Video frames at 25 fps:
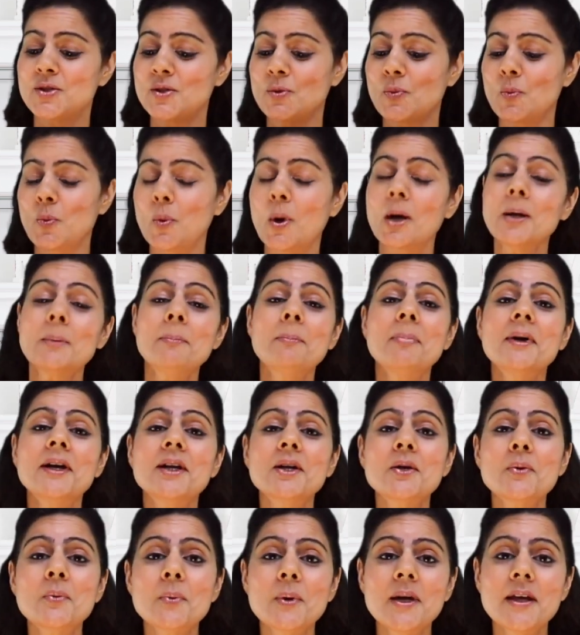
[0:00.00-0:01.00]
So what
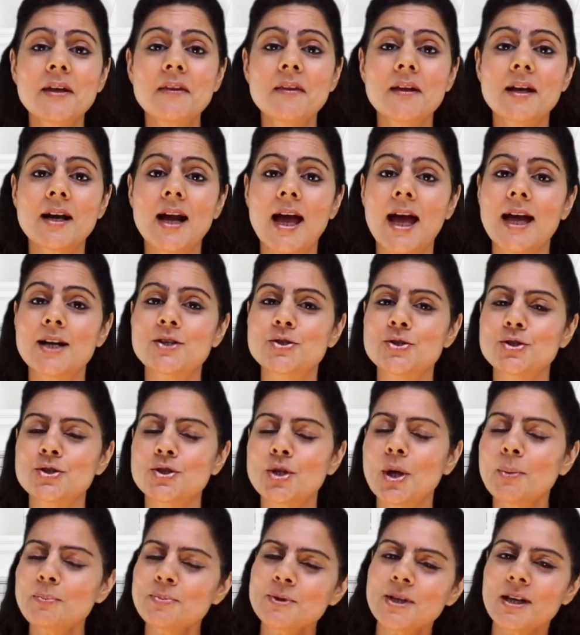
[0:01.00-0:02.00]
better way than add
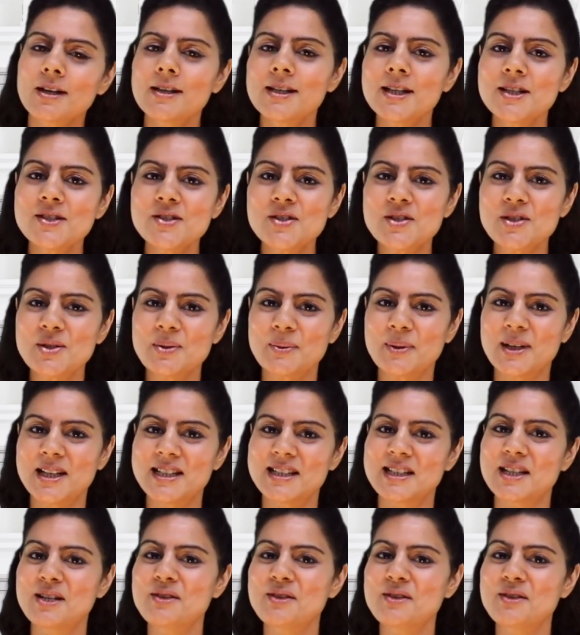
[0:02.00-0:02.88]
chopped onions to it?